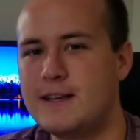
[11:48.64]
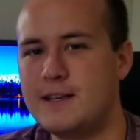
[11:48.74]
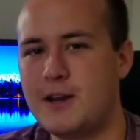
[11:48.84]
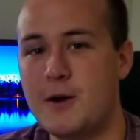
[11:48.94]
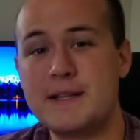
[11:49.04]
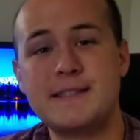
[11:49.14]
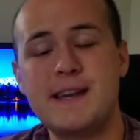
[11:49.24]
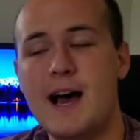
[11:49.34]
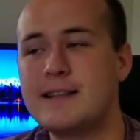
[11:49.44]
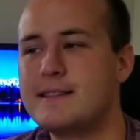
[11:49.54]
You know, it's
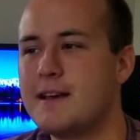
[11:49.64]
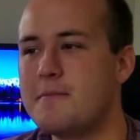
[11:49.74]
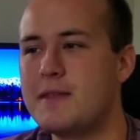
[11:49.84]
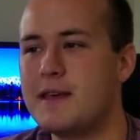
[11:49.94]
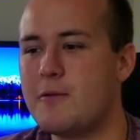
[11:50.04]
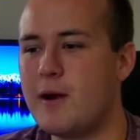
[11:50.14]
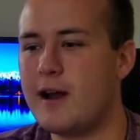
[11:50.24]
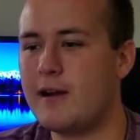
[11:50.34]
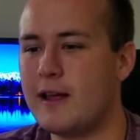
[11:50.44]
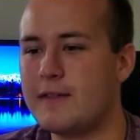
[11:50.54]
not something
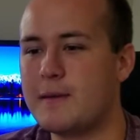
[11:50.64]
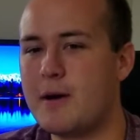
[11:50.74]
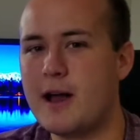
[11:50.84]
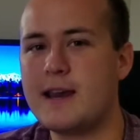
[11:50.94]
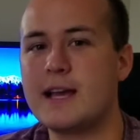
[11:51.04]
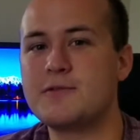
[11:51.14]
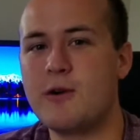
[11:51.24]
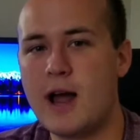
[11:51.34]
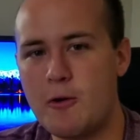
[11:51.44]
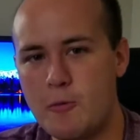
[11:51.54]
where like the podcast
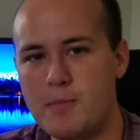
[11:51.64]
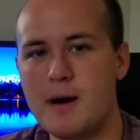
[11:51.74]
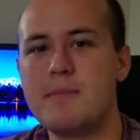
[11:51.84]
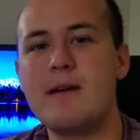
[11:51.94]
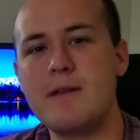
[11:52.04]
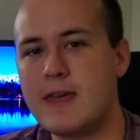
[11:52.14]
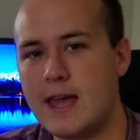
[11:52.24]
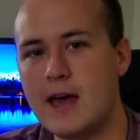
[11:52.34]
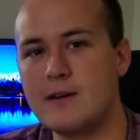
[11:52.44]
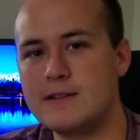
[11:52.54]
where I will bump
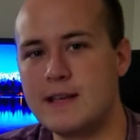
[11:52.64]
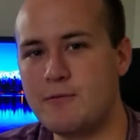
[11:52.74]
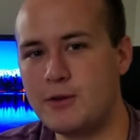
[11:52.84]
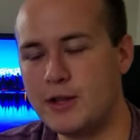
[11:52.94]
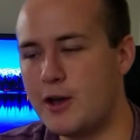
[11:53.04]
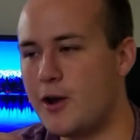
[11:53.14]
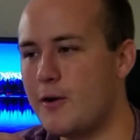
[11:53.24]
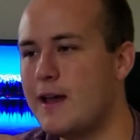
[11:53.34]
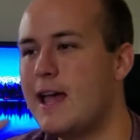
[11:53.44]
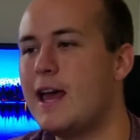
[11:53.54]
everything else and really
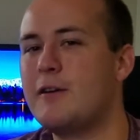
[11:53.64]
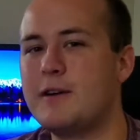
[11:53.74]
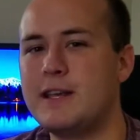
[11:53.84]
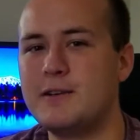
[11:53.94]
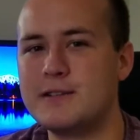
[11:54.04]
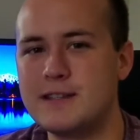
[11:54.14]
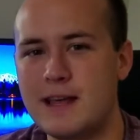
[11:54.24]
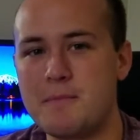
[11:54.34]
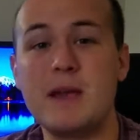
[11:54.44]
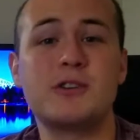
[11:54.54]
go head over heels to
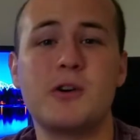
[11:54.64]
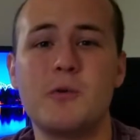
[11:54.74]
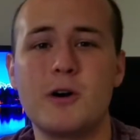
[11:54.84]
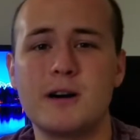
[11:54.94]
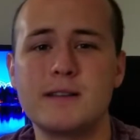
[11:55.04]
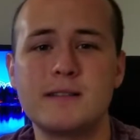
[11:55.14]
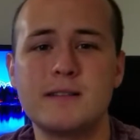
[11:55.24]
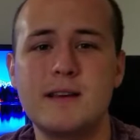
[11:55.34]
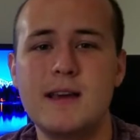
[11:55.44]
like make sure it works.